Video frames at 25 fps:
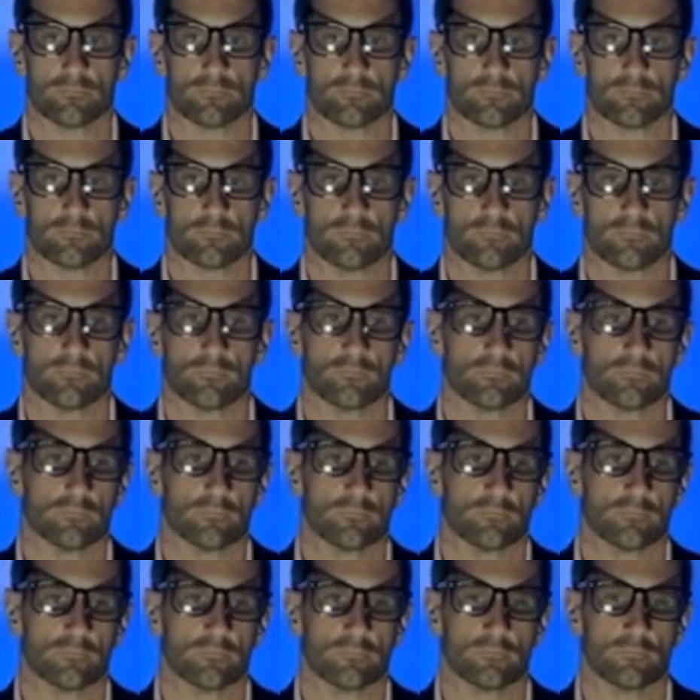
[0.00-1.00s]

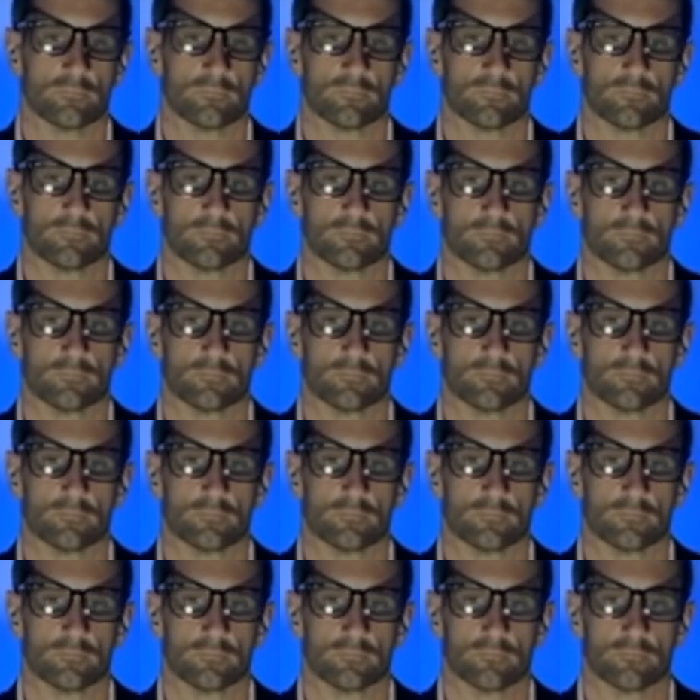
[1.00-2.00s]

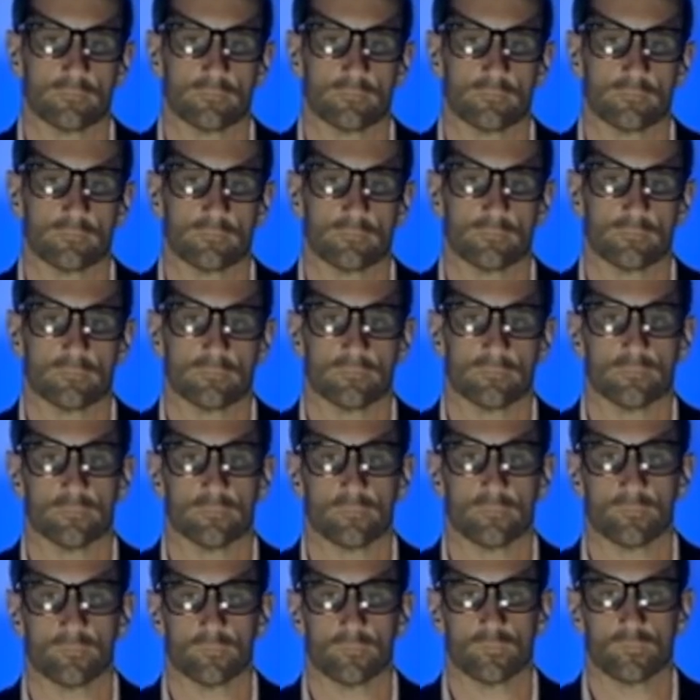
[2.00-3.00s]

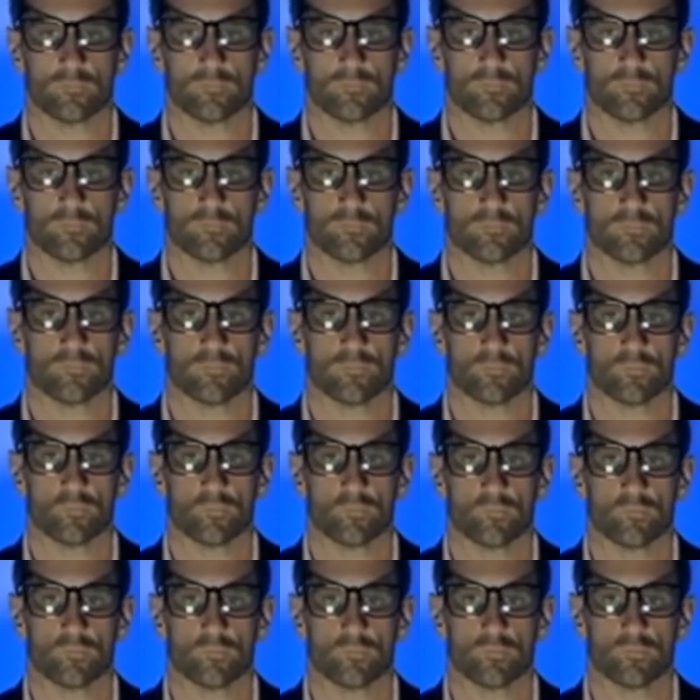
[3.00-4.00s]

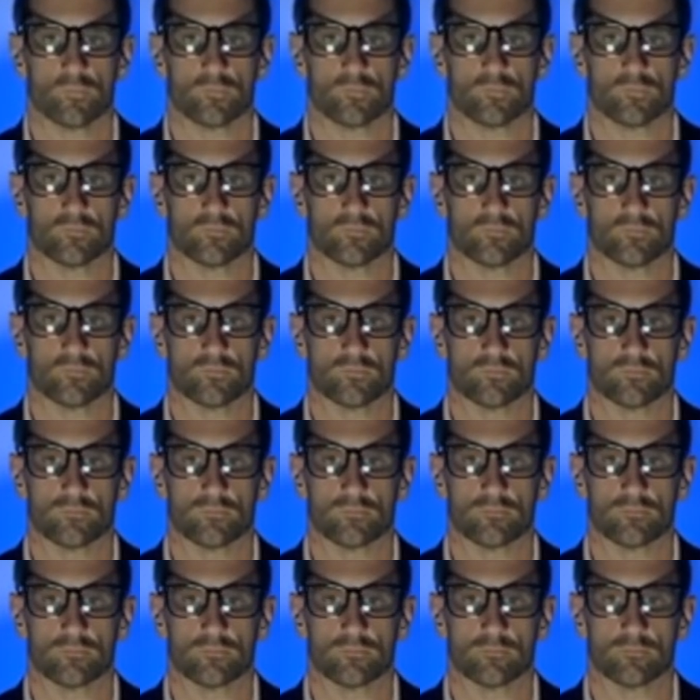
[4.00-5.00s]

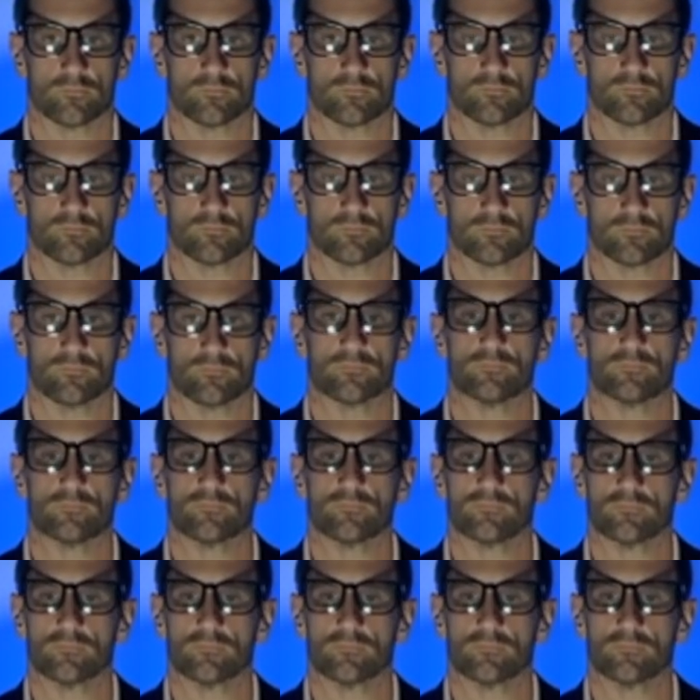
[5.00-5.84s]
This person isn't speaking.